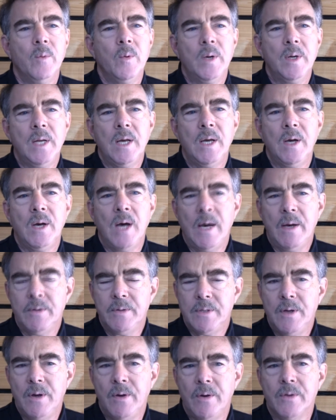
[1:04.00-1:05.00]
what
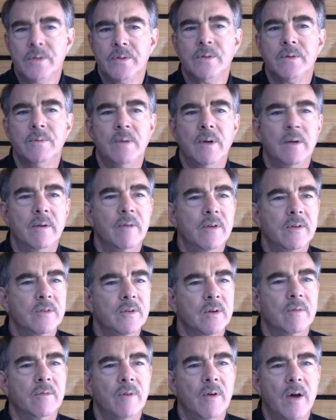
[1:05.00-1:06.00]
Calls
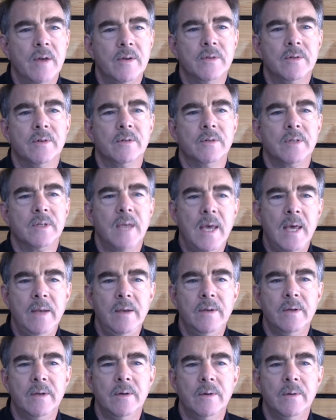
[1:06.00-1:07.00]
Renovation Advisors
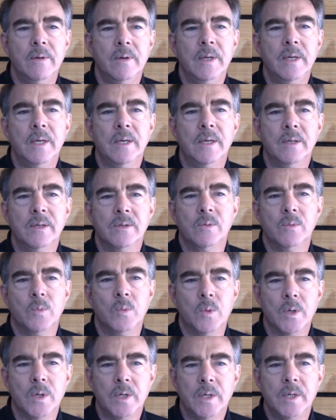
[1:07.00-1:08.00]
can do is
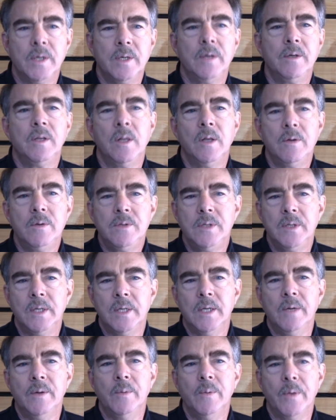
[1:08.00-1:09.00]
work
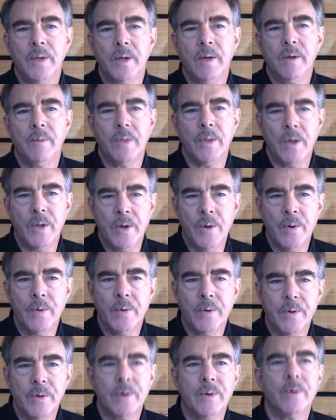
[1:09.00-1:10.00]
closely with an
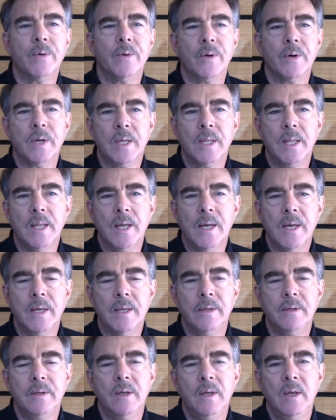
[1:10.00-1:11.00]
owner or a
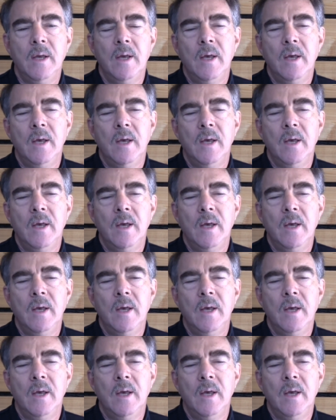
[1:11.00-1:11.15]
client